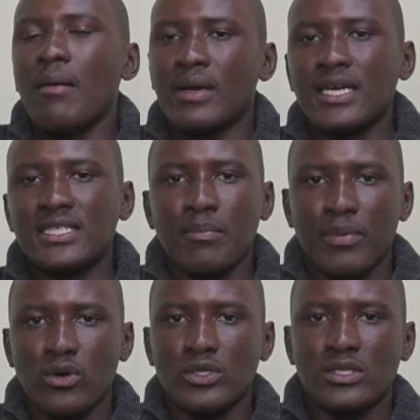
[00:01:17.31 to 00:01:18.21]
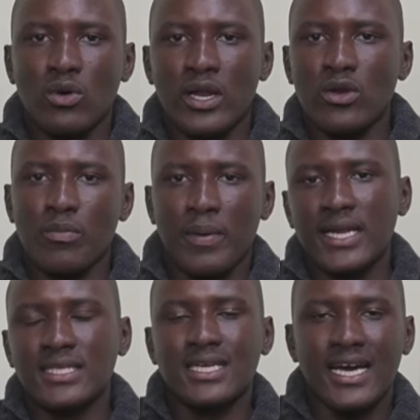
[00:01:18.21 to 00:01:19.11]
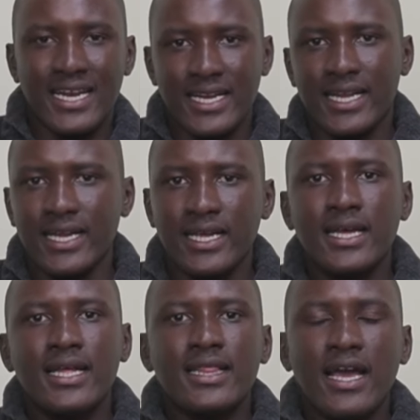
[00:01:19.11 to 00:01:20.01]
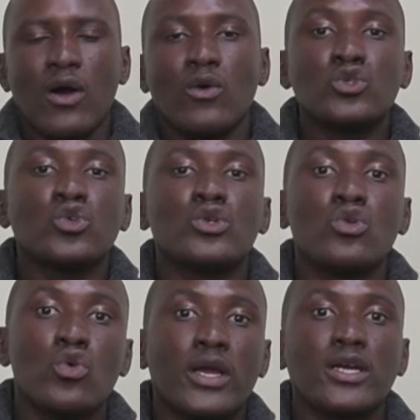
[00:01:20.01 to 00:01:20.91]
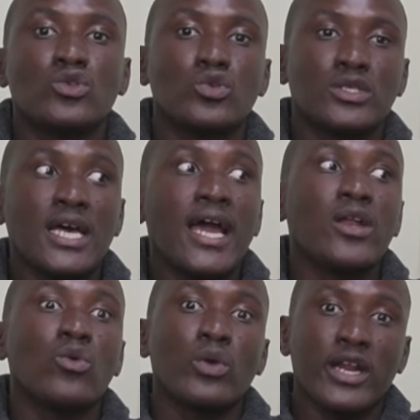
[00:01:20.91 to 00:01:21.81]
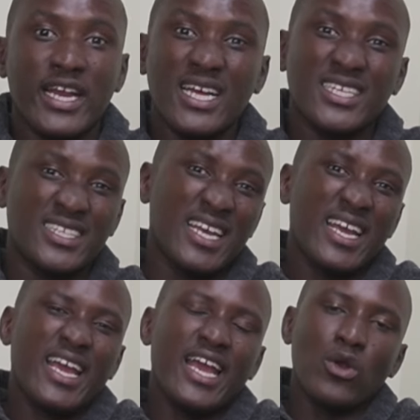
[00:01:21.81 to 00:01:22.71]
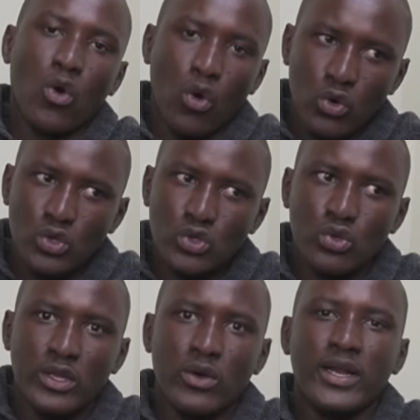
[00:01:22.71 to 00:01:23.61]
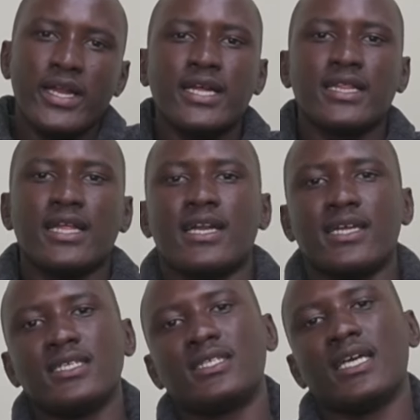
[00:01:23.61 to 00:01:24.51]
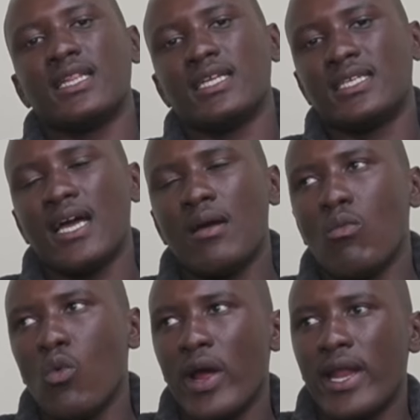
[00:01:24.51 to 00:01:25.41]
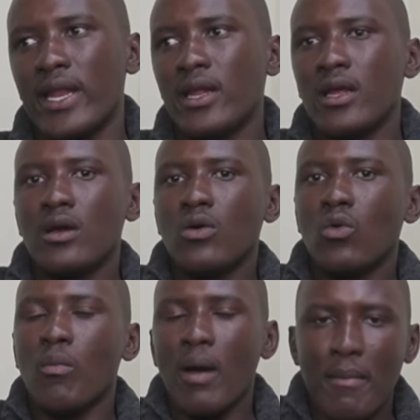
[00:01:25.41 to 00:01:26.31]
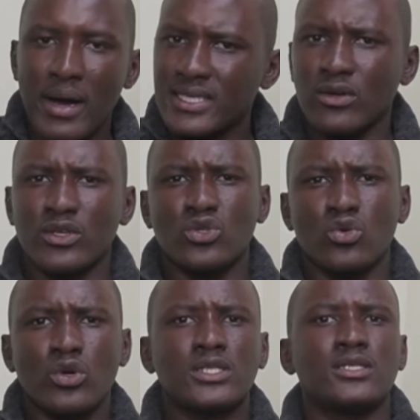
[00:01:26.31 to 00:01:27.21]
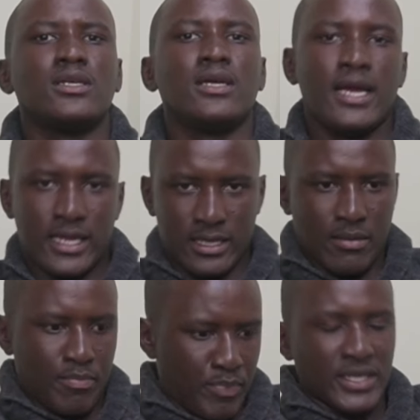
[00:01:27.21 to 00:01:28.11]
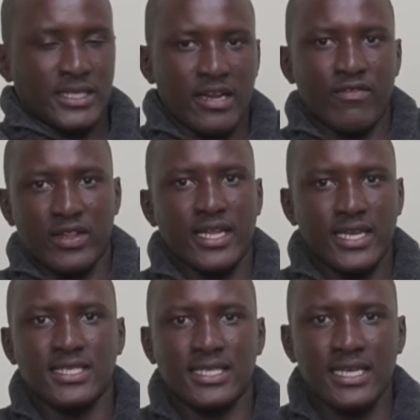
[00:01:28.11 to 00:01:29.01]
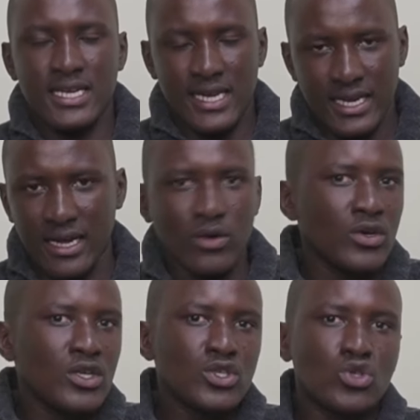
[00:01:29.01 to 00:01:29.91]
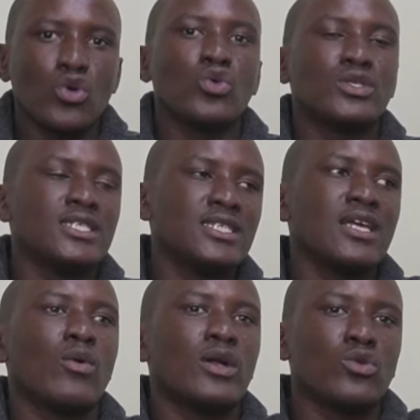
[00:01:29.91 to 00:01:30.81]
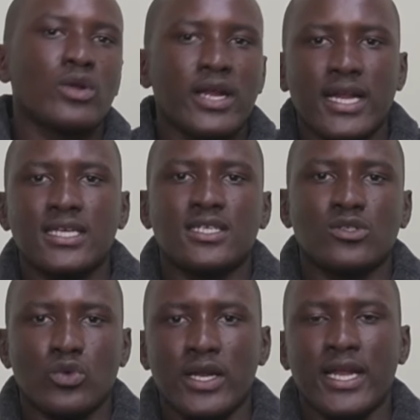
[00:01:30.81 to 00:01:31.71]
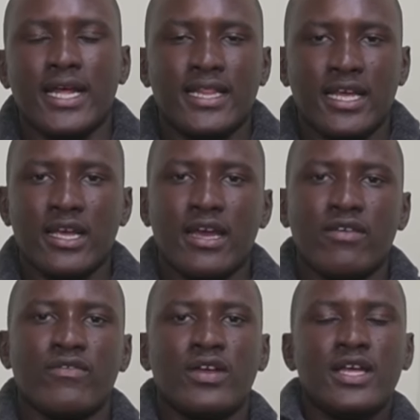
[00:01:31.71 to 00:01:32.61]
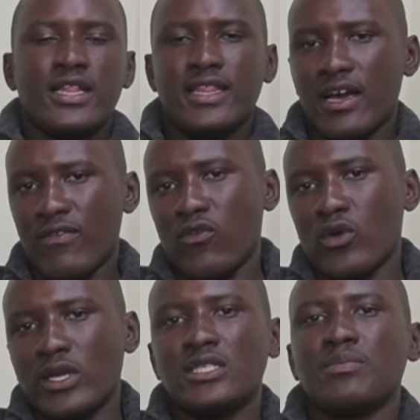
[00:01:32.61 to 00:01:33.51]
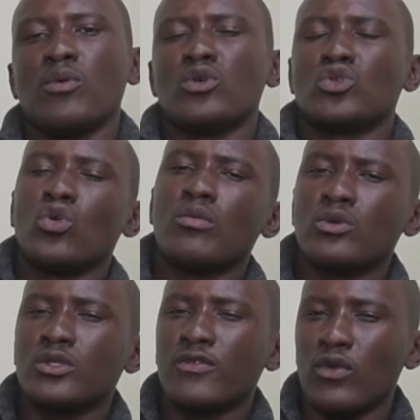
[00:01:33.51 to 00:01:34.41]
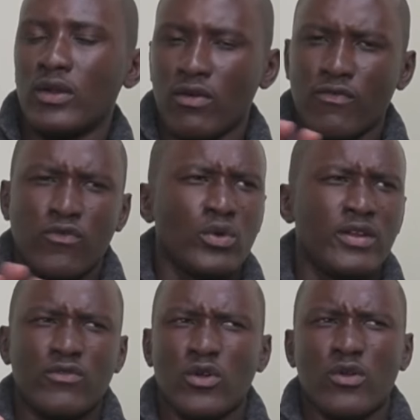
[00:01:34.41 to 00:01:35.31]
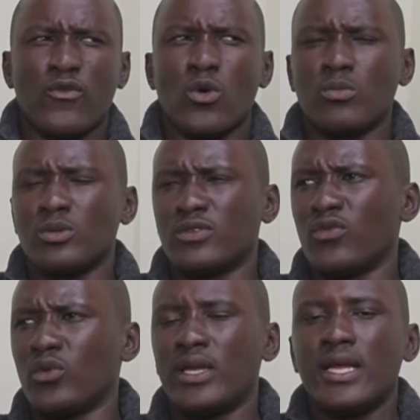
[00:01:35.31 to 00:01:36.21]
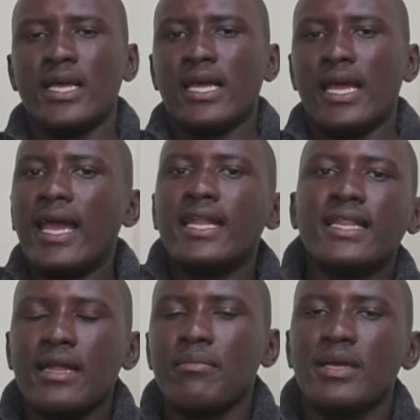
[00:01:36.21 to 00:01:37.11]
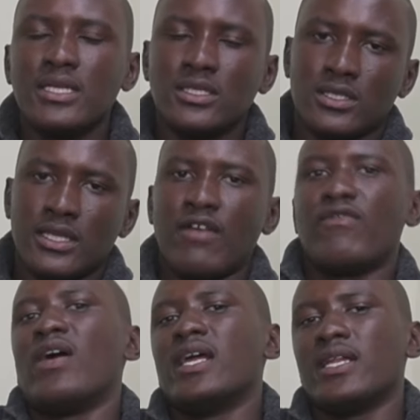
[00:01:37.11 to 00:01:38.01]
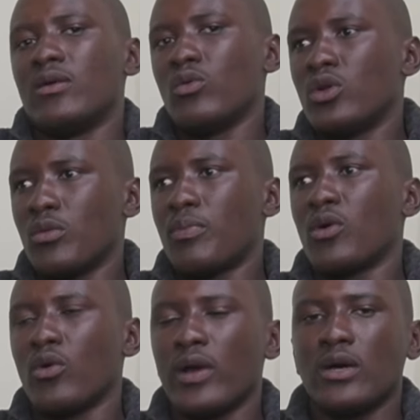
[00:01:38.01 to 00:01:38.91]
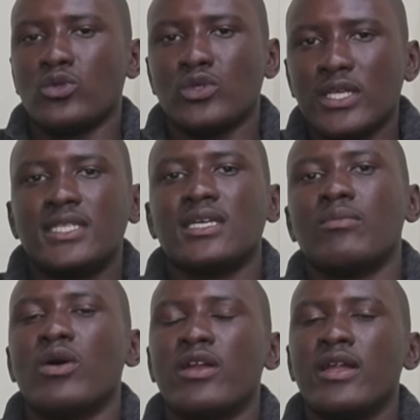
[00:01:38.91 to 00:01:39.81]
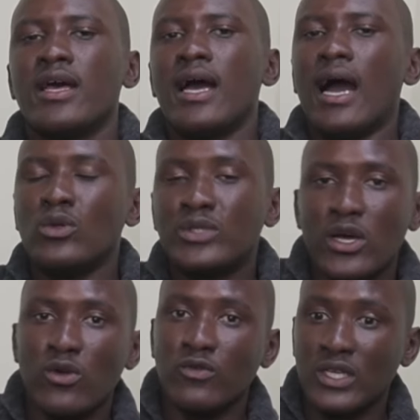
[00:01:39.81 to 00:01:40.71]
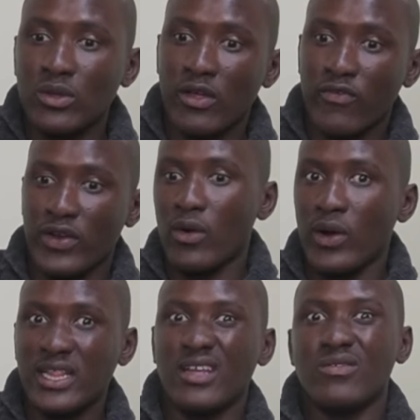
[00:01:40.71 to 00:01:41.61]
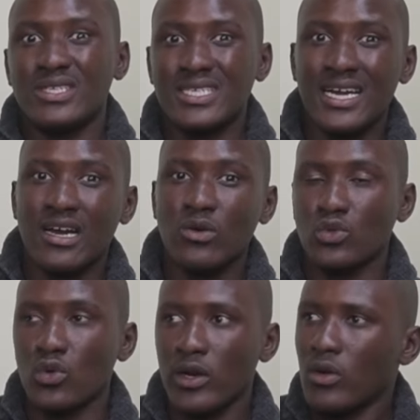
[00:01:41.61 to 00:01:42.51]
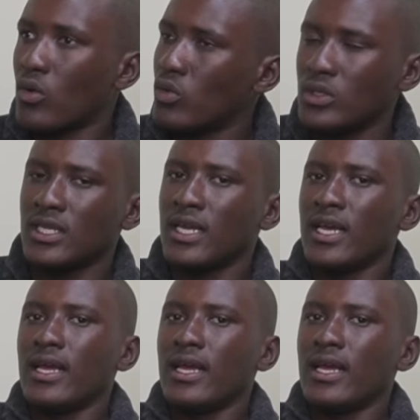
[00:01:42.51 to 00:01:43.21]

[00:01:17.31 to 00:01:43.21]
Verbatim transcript: I'm guessing because the Orlando Pirates currently they are also looking to sign Ureinas and also they were leading the race at the time when Umabasa was not at the best level that he's in right now. So since they want to us as well and they have their foreign sports almost full, or full if not almost full, and that means they're fine. They will not be going out to sign someone outside of South Africa while they have a striker who's scoring goals.